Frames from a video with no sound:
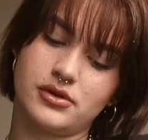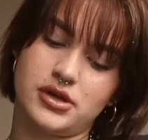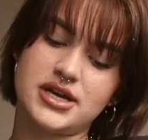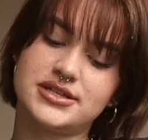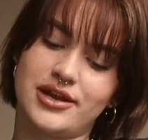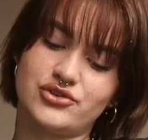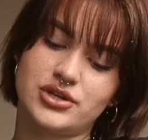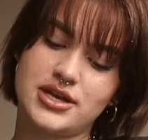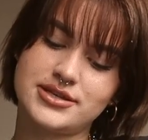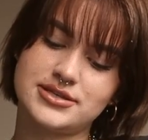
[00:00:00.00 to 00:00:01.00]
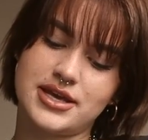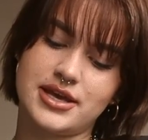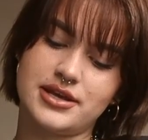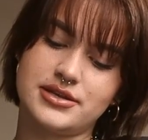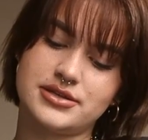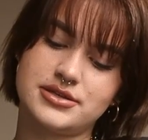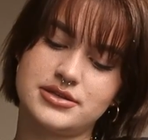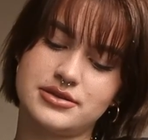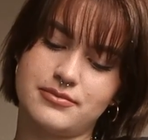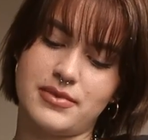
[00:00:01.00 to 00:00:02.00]
Los Angeles
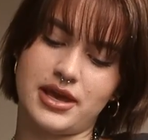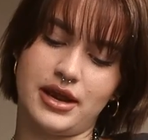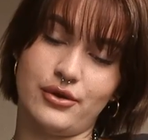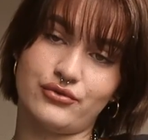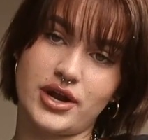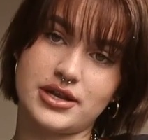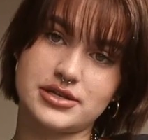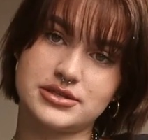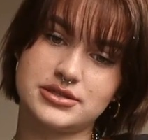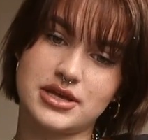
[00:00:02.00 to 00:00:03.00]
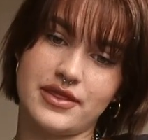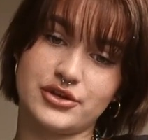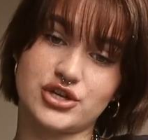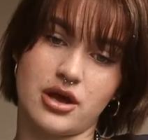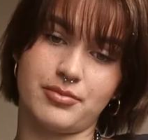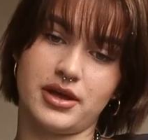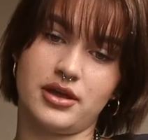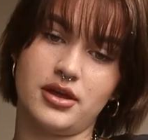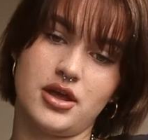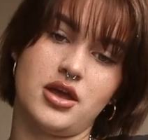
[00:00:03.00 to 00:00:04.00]
is making new friends and the shopping.